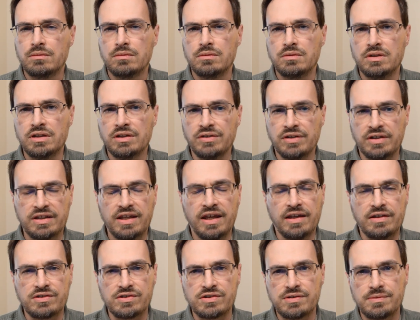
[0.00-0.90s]
in the
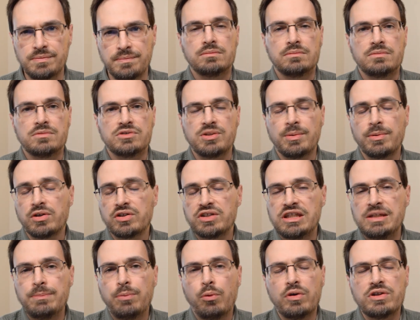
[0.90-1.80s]
case. Some other
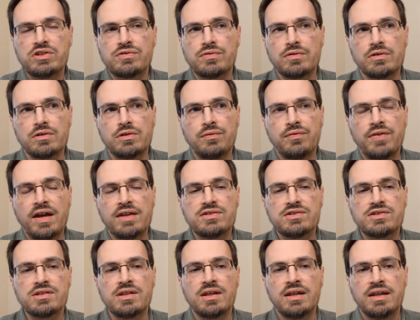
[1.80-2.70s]
key points for the
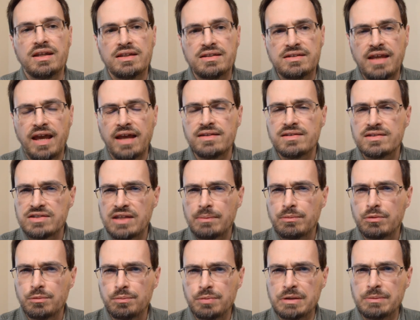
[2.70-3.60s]
defense. 10
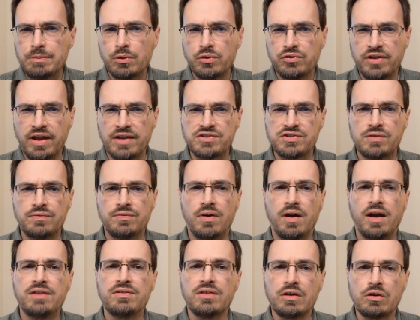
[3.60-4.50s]
separate people
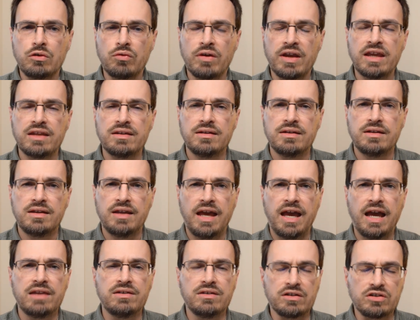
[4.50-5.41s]
testified that Grant
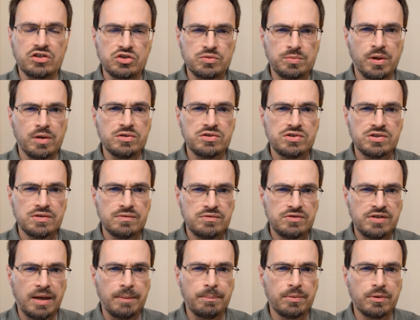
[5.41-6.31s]
had an explosive
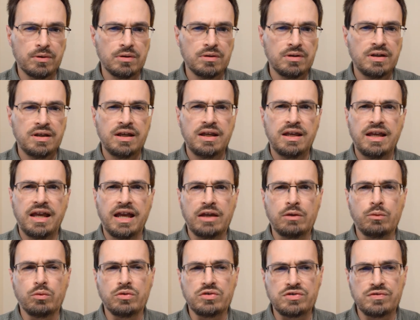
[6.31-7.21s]
temper
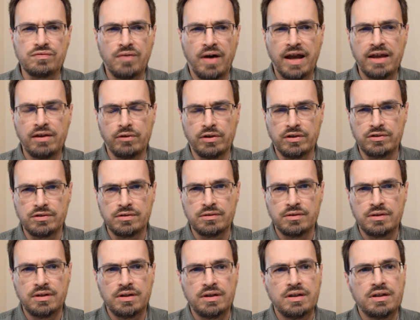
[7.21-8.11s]
and was violent.
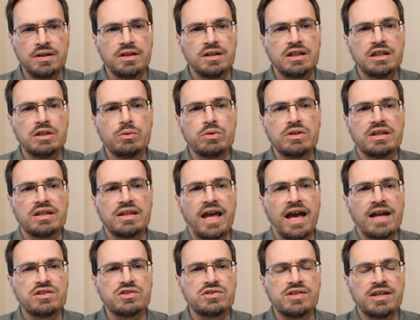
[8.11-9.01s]
He would get
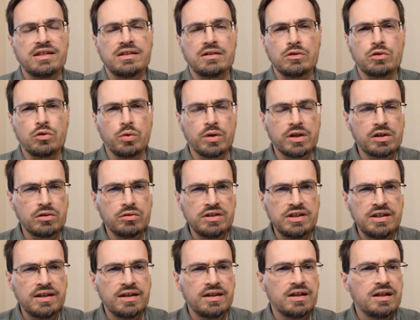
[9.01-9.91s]
agitated
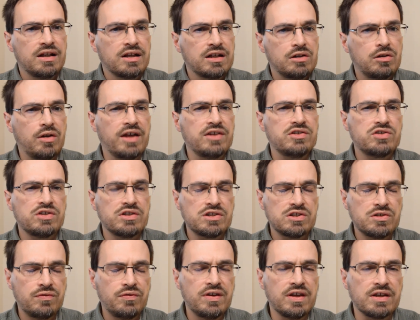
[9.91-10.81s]
quickly, clench
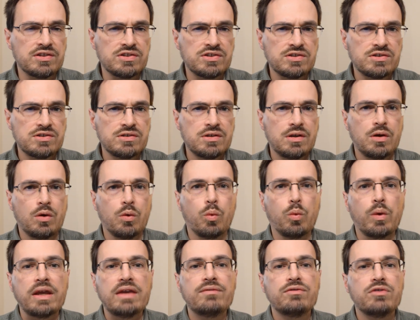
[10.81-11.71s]
his fists,
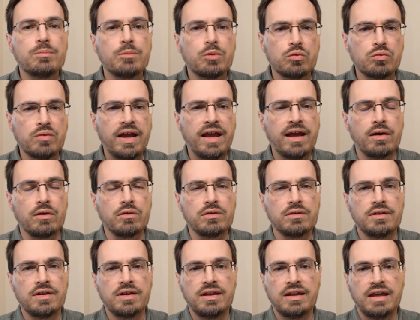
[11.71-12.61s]
wave them around,
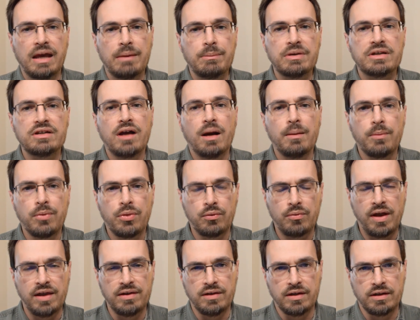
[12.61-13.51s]
and become
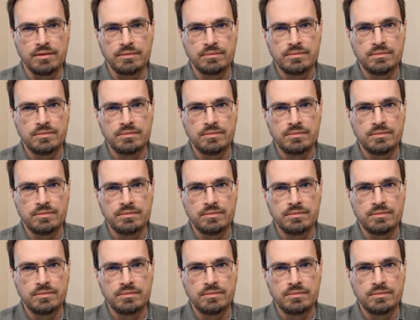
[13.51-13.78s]
threatening.